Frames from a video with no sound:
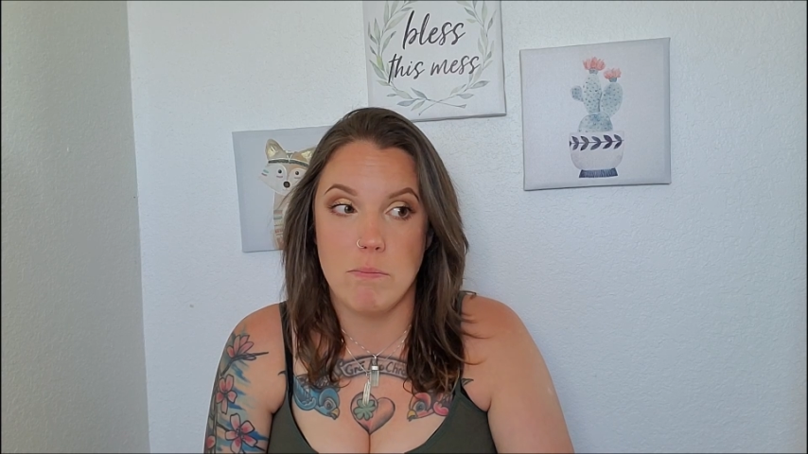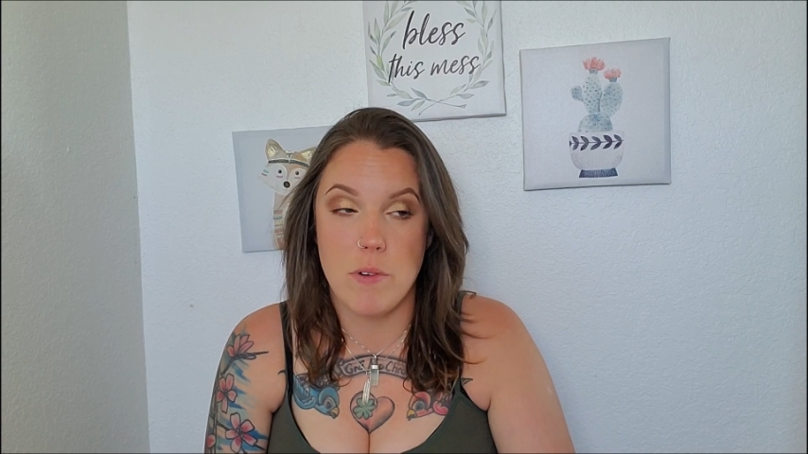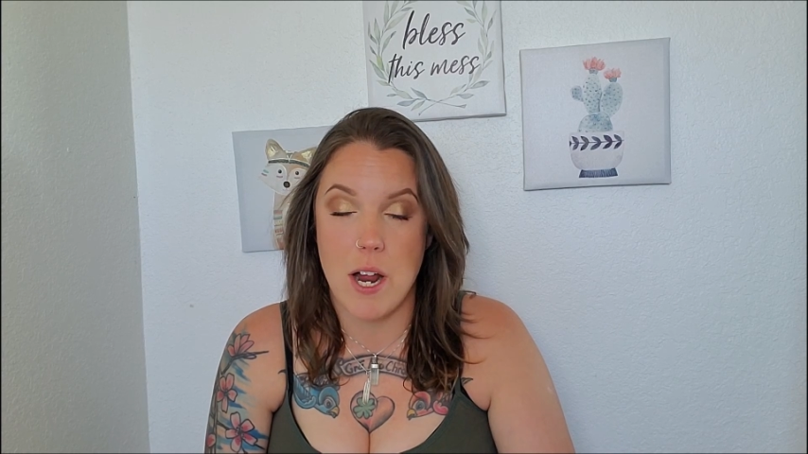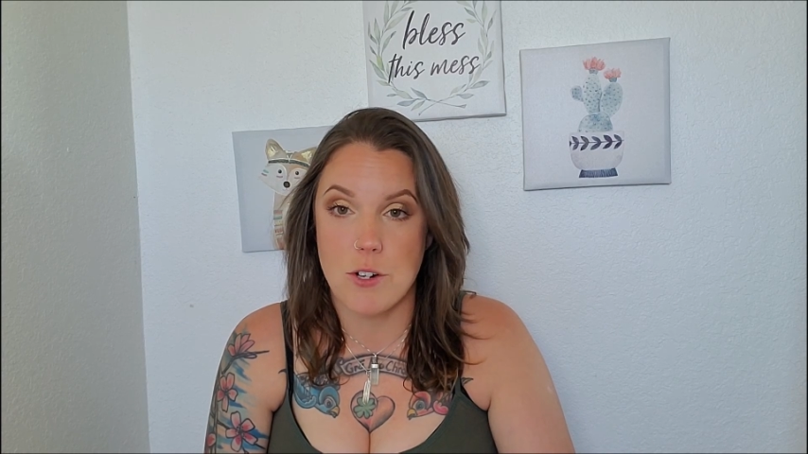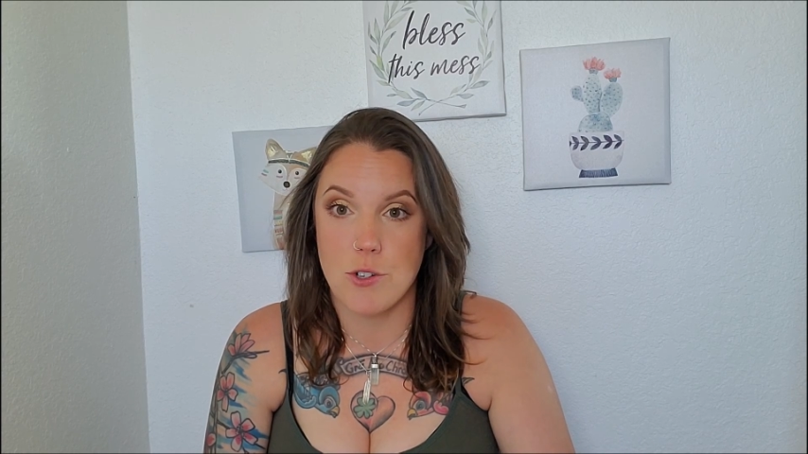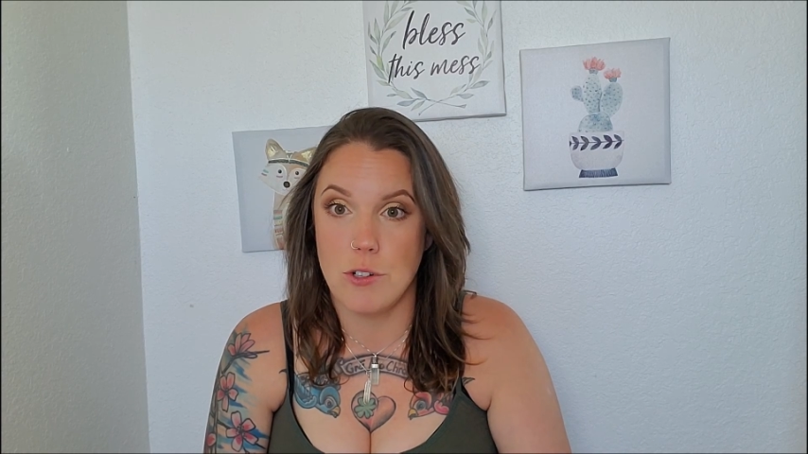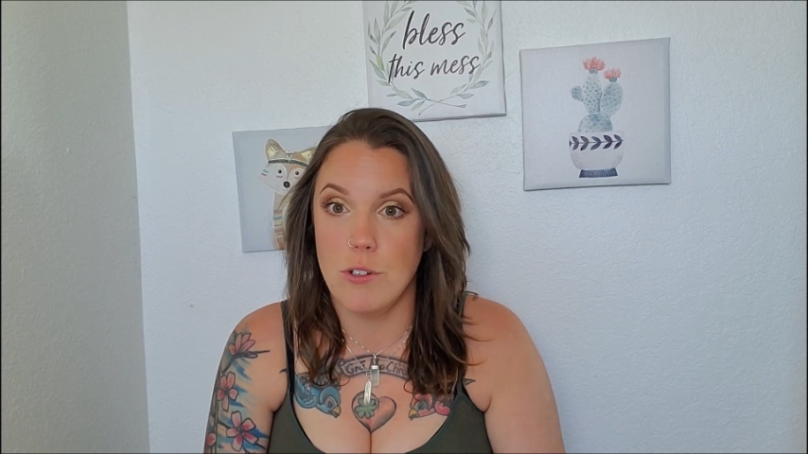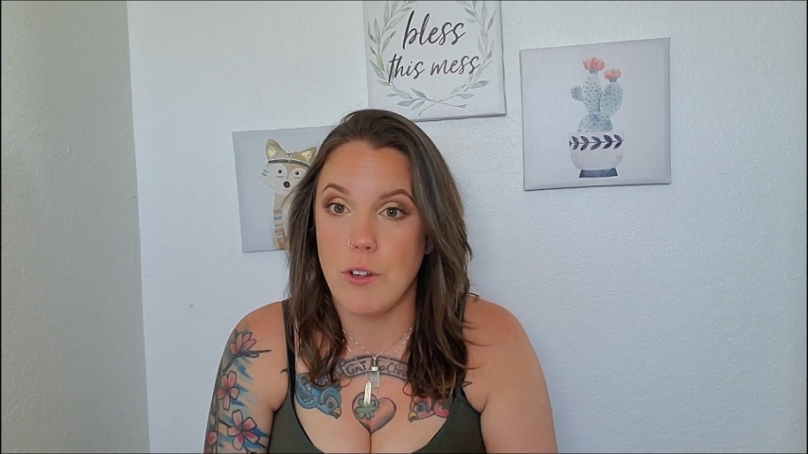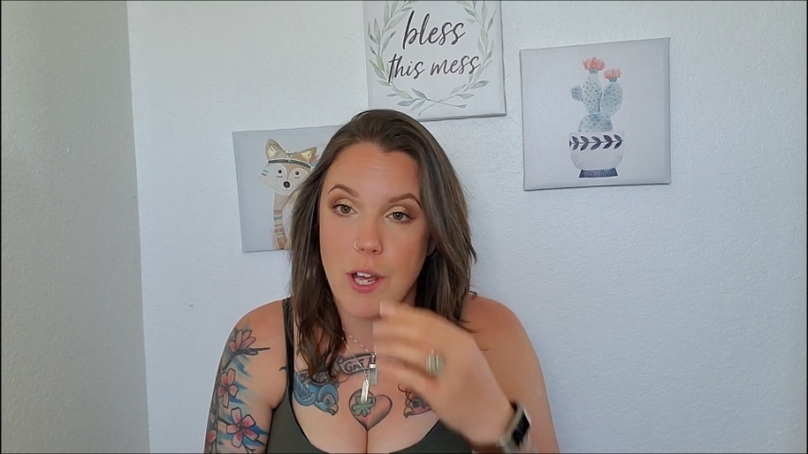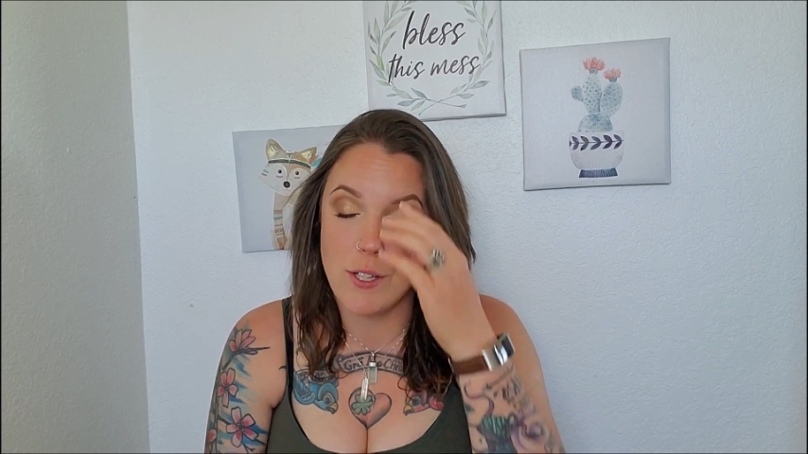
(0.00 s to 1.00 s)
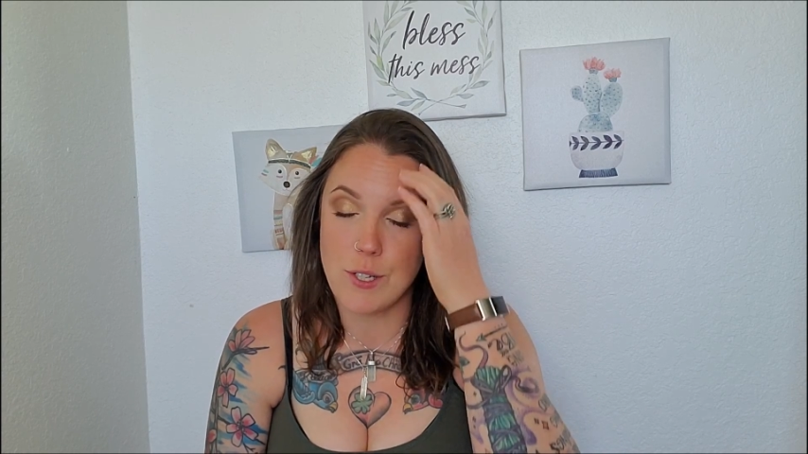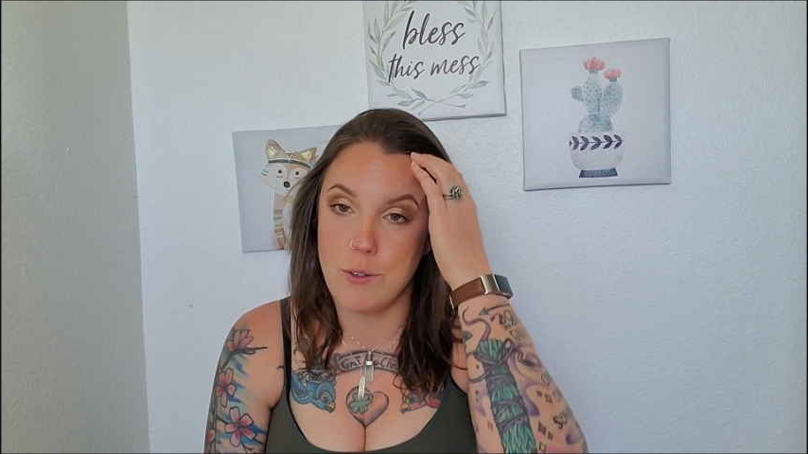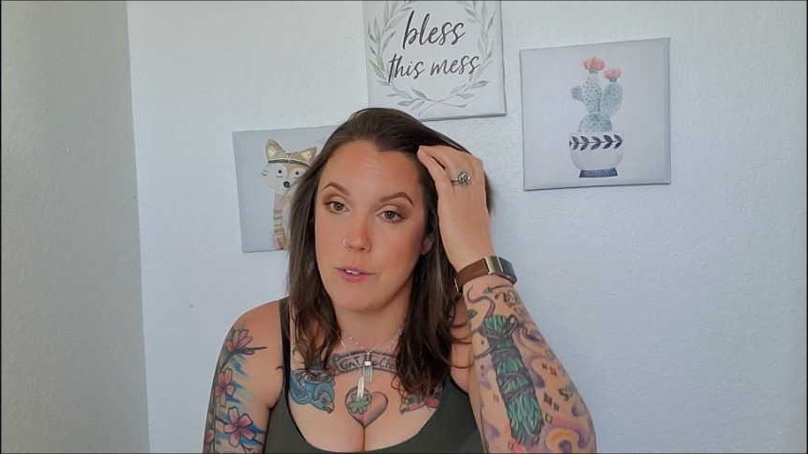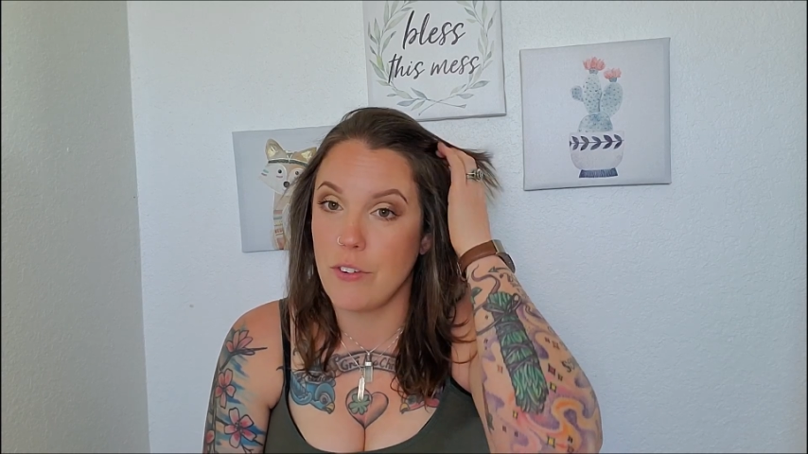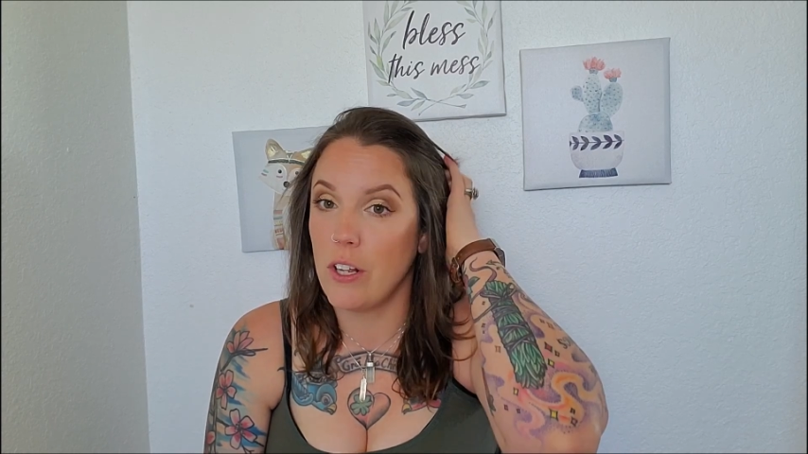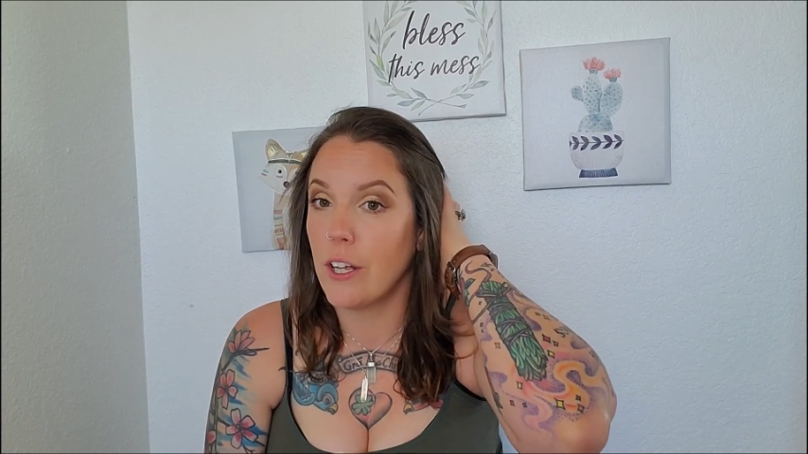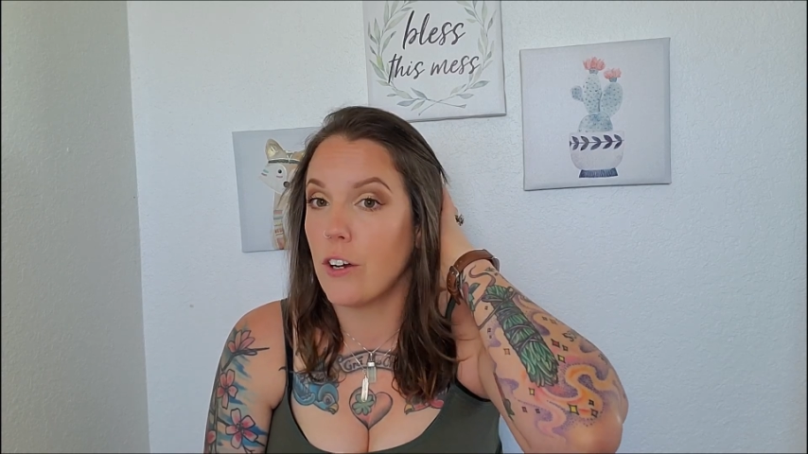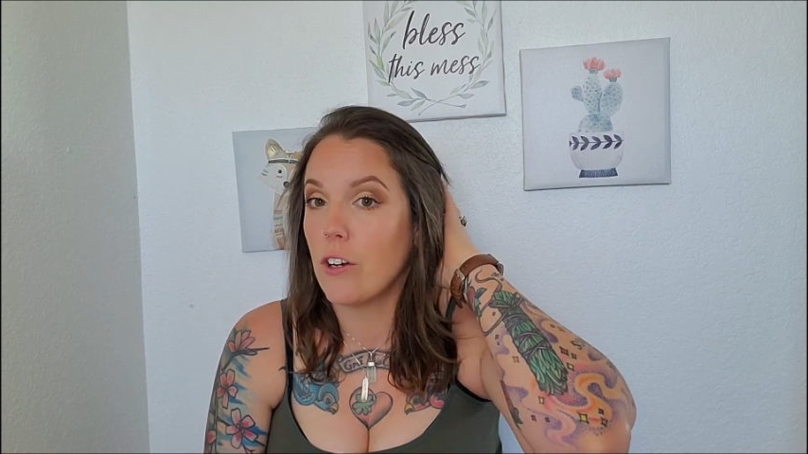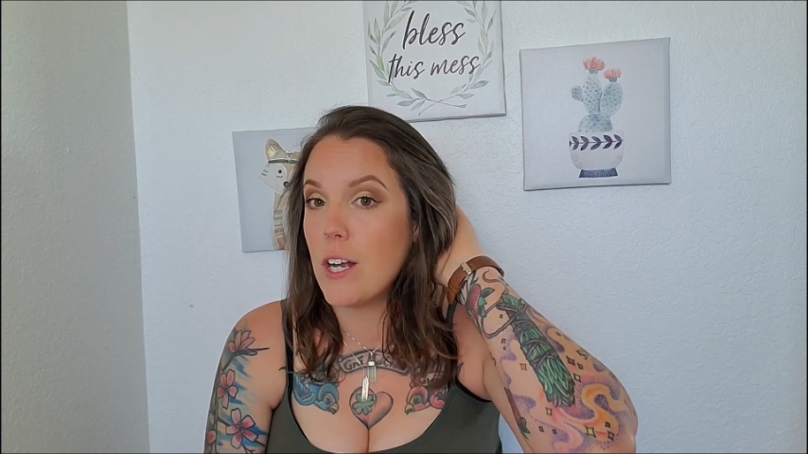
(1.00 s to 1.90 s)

natural, and so I've got like all